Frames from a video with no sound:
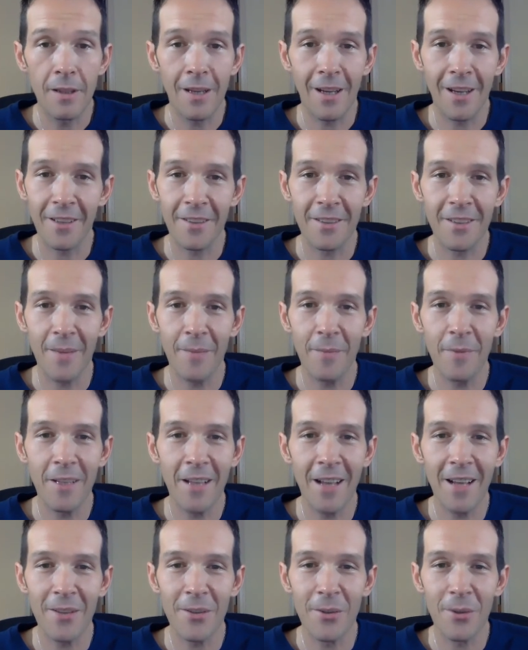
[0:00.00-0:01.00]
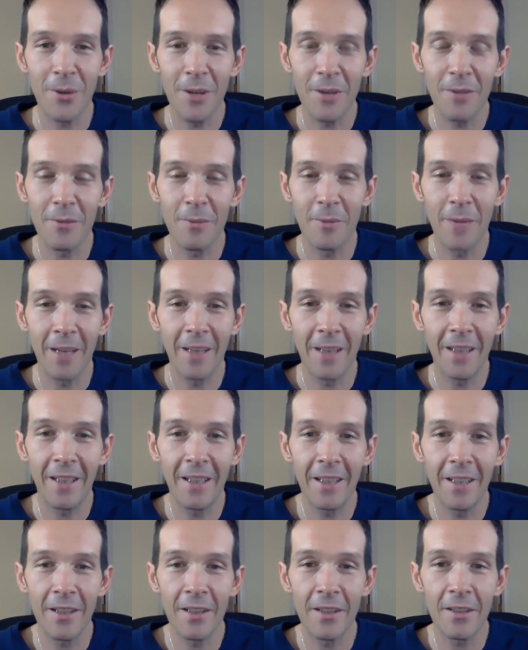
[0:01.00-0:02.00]
accepted that story for many
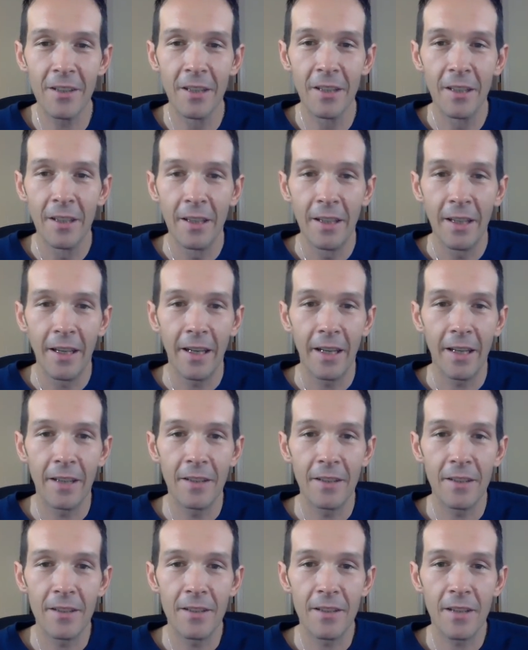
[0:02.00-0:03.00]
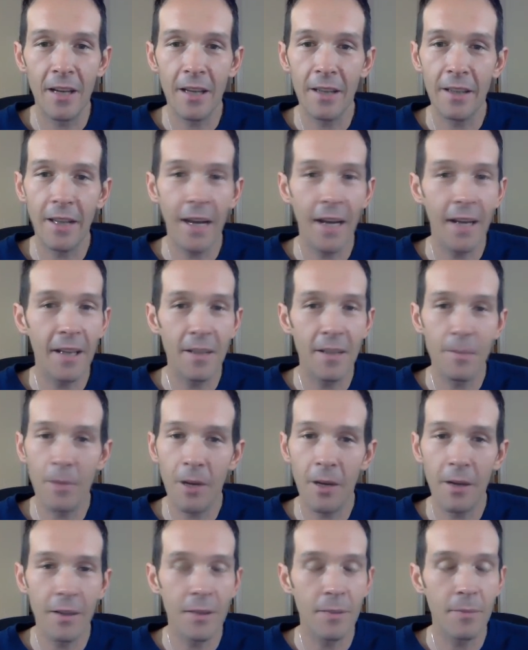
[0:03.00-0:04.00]
years and just thought, yeah, that's
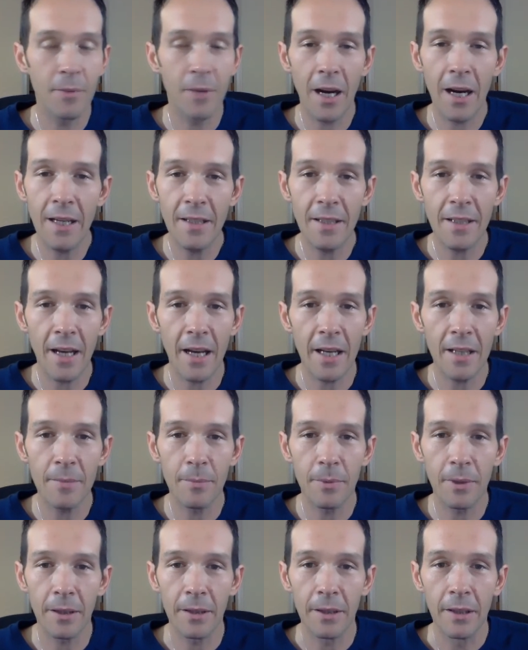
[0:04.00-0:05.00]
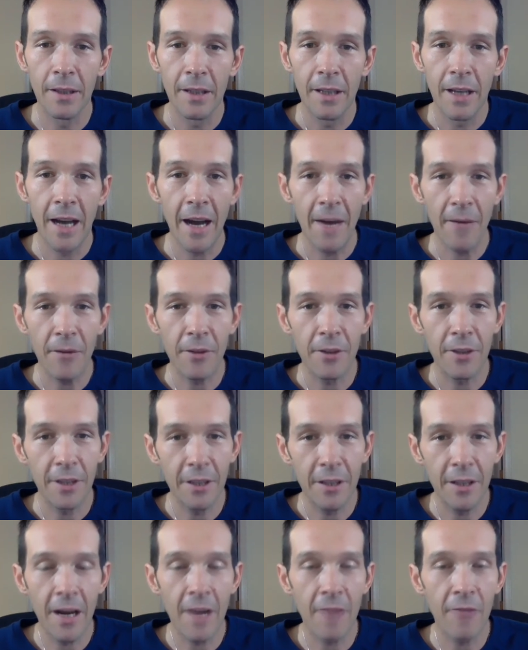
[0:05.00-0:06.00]
part of this process. But after
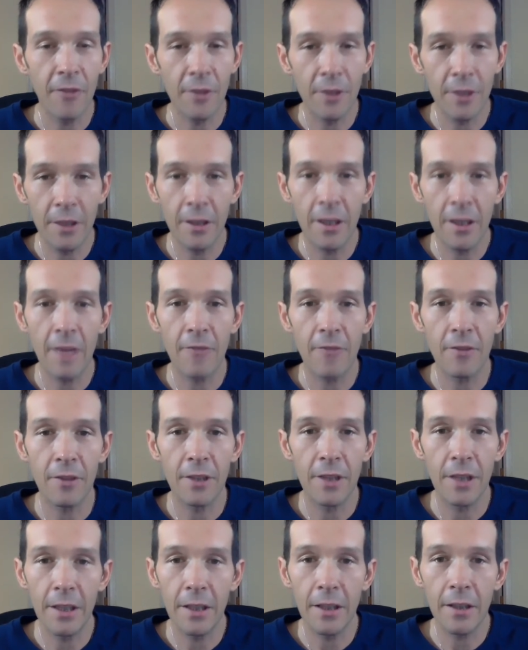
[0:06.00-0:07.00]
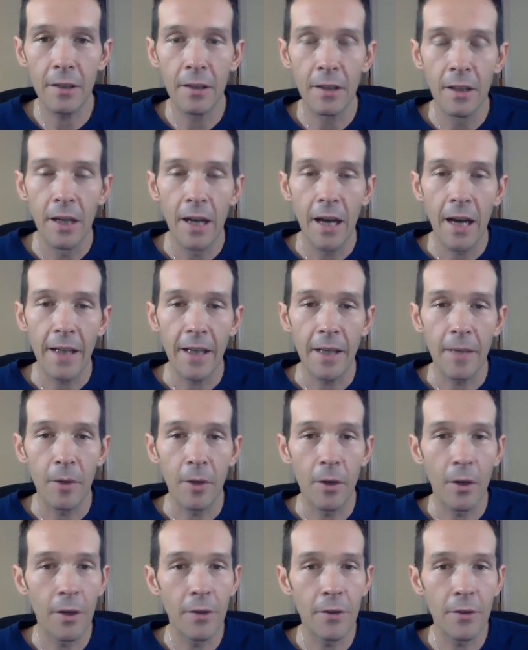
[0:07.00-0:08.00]
year after year after year, I keep
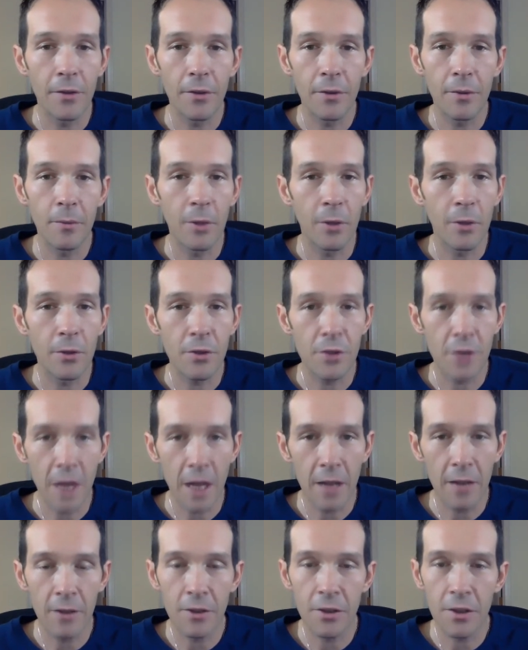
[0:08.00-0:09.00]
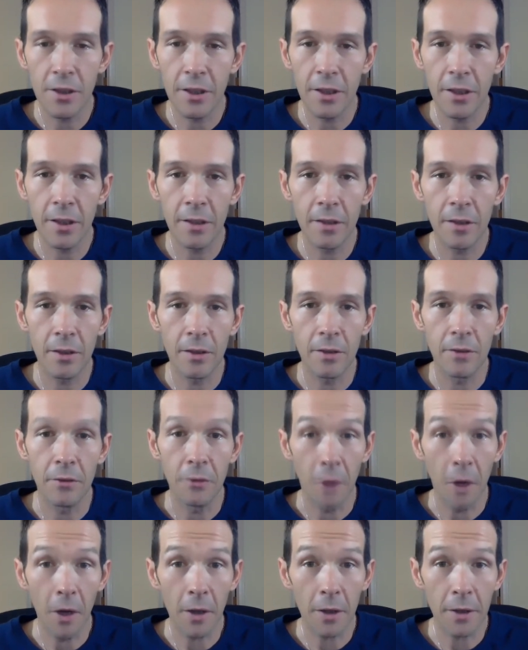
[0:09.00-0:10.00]
going through the most challenging,
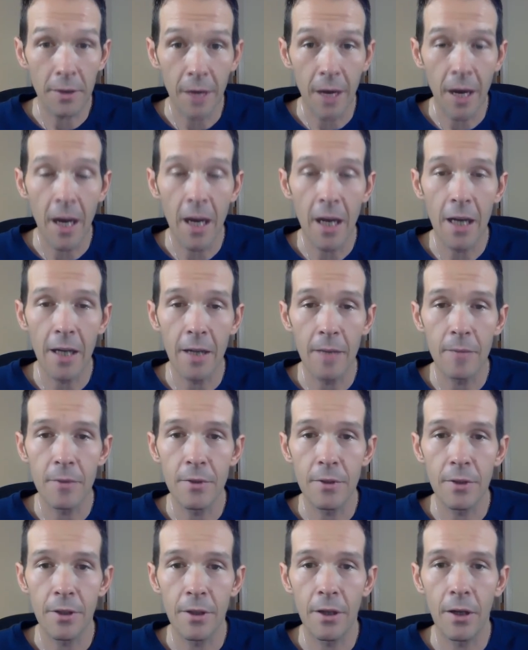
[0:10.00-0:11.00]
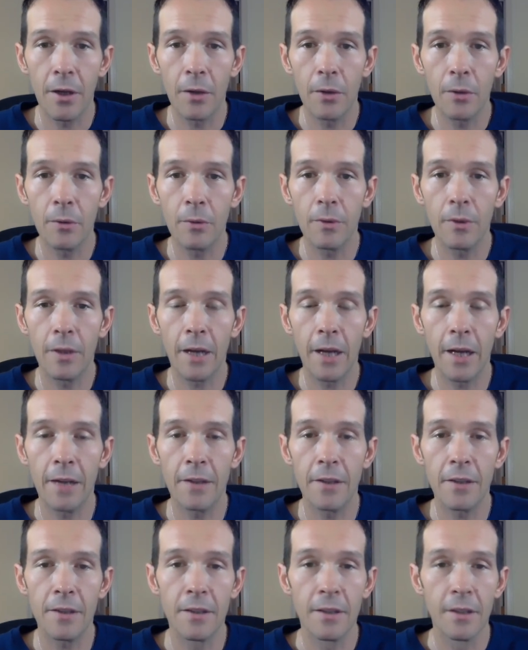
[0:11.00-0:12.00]
dark times, that
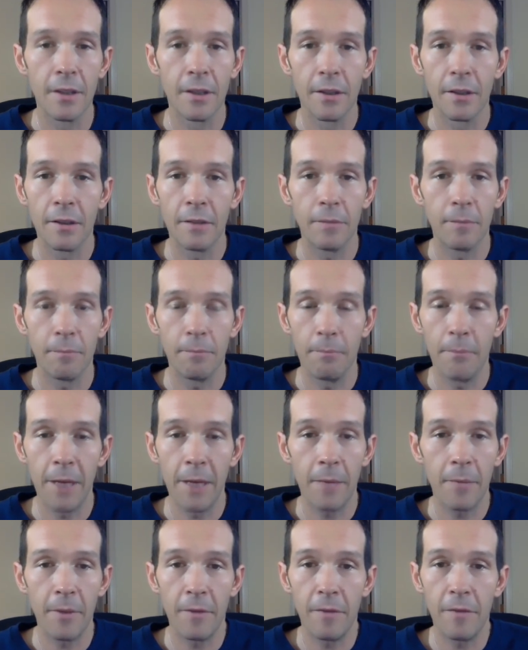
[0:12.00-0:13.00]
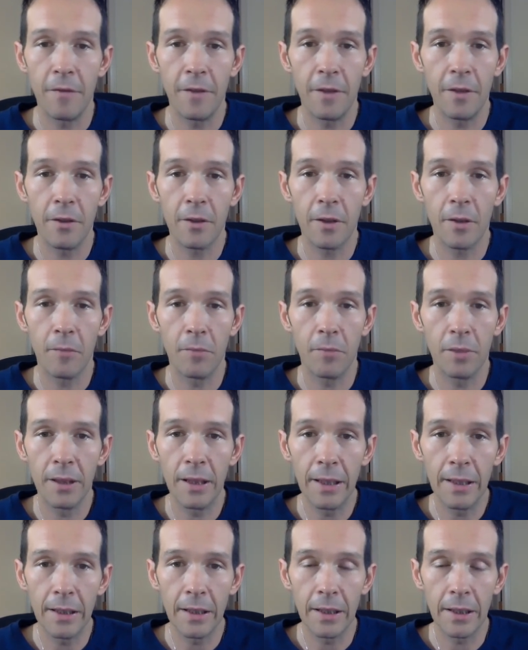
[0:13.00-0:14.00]
just make me feel
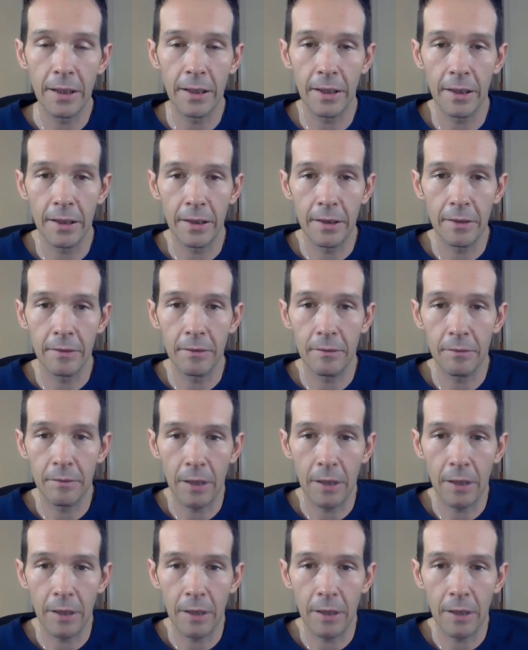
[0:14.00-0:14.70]
completely